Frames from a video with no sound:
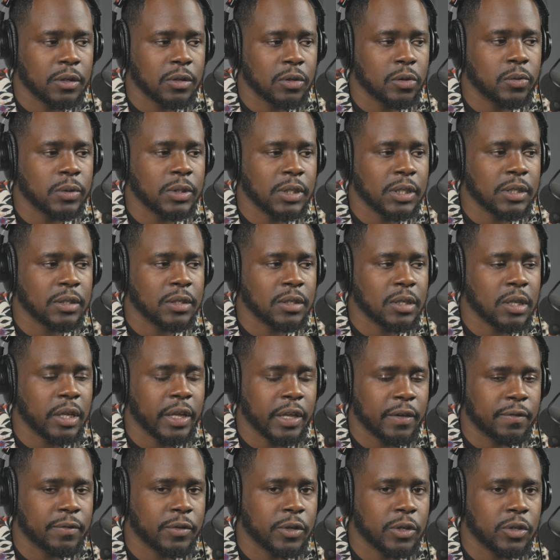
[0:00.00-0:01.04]
who was
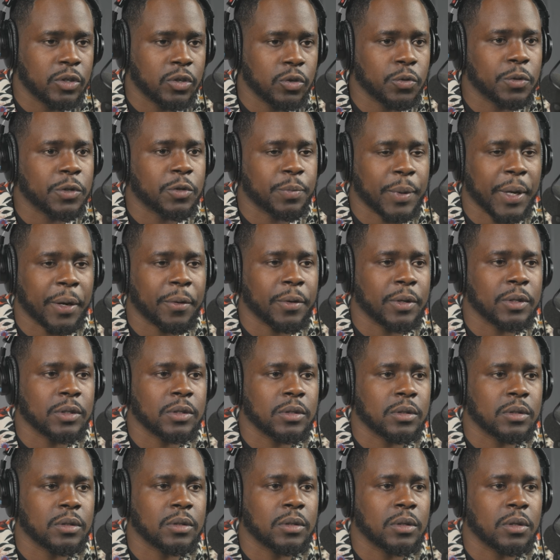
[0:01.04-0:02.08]
enslaved to his parents,